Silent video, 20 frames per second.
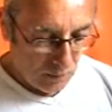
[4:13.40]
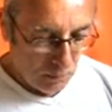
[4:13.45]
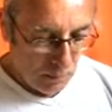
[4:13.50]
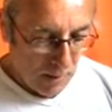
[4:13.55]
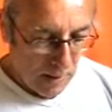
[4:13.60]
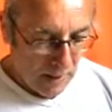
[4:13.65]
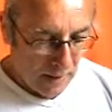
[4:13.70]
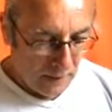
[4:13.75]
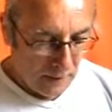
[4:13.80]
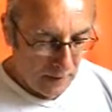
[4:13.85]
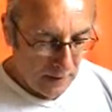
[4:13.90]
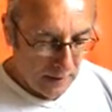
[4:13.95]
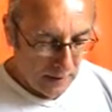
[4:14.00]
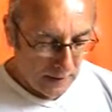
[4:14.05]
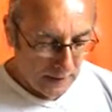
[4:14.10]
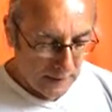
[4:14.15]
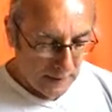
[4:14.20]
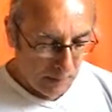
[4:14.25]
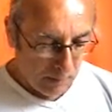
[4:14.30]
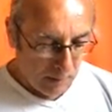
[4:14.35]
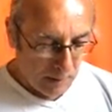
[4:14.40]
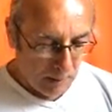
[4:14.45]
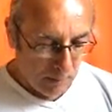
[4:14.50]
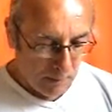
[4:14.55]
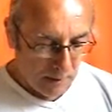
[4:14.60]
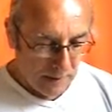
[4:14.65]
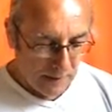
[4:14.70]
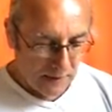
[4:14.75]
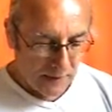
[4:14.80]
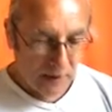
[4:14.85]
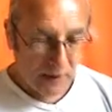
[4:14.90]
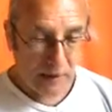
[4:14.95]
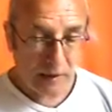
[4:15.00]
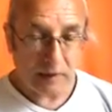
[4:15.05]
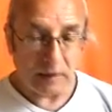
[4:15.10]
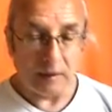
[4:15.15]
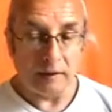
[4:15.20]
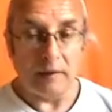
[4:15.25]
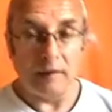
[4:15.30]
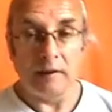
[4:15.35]
But I think it simply means
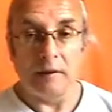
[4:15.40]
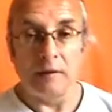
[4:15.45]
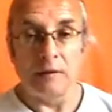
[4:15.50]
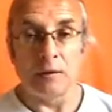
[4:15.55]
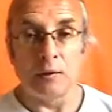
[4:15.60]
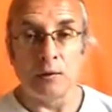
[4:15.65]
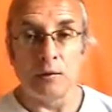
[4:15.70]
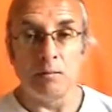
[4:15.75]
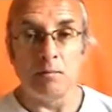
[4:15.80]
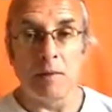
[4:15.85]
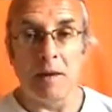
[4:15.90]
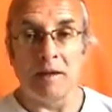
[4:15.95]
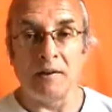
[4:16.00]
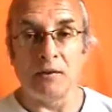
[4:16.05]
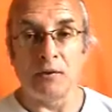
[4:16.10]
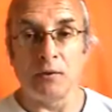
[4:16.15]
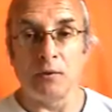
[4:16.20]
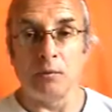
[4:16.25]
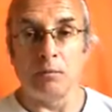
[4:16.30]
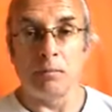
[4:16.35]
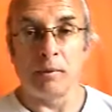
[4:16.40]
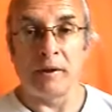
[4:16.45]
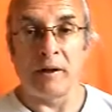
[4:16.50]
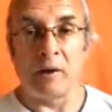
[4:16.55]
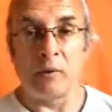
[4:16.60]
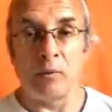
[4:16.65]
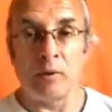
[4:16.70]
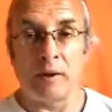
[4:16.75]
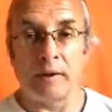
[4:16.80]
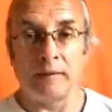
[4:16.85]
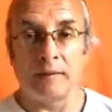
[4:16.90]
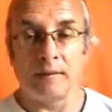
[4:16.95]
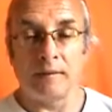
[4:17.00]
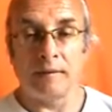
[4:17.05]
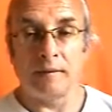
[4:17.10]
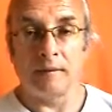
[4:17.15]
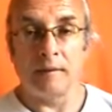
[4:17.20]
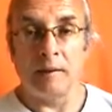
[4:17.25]
here his own mental prowess.